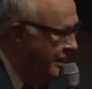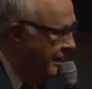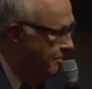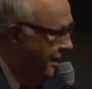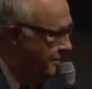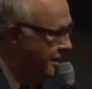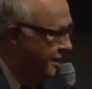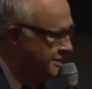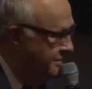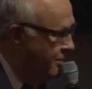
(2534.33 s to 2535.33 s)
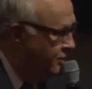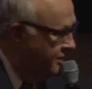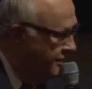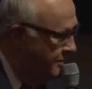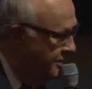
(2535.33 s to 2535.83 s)
and baptizing both
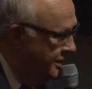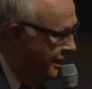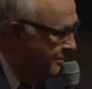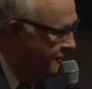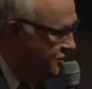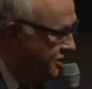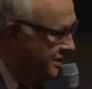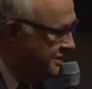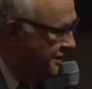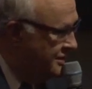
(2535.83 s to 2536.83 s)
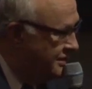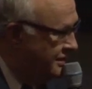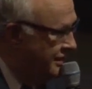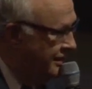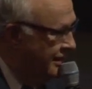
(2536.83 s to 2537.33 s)
of them in the name of
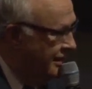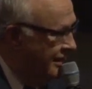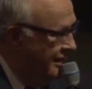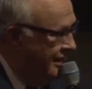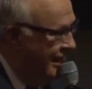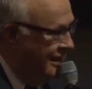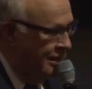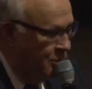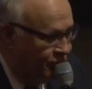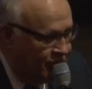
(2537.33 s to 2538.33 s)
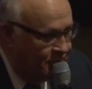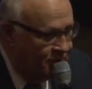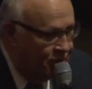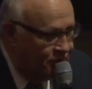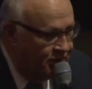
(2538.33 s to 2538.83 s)
Jesus. And they were filled with the
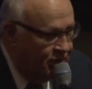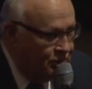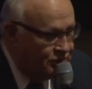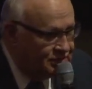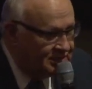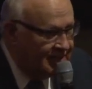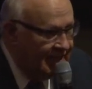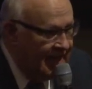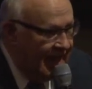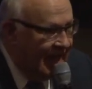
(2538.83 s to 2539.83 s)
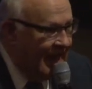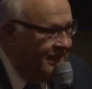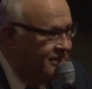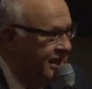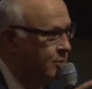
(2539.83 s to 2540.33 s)
Holy Ghost
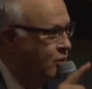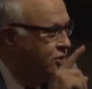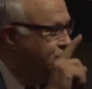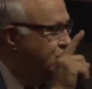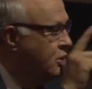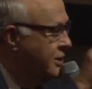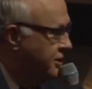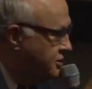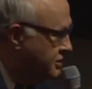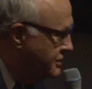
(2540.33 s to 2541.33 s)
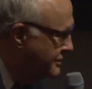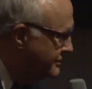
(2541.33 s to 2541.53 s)
and they were Jewish.